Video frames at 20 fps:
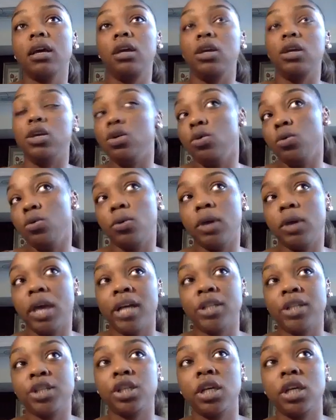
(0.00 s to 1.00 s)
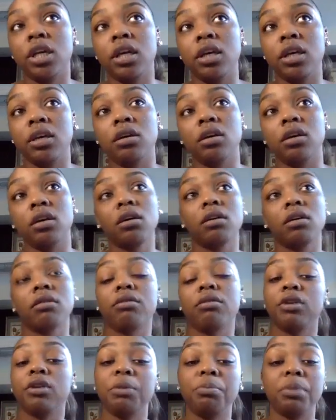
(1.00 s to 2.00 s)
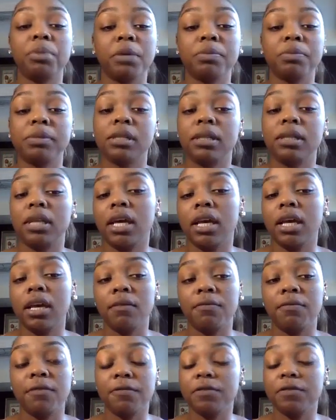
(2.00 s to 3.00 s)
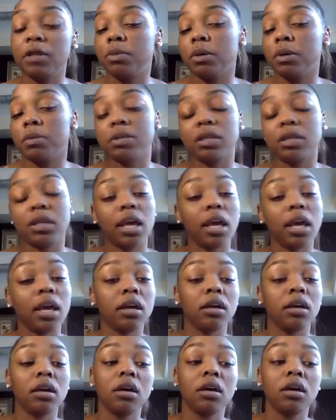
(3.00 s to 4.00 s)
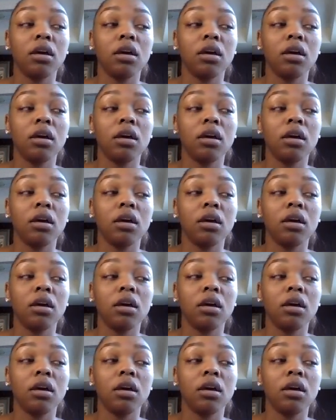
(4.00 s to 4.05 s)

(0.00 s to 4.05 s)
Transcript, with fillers: you catching 30 pips a day, 50 pips a day,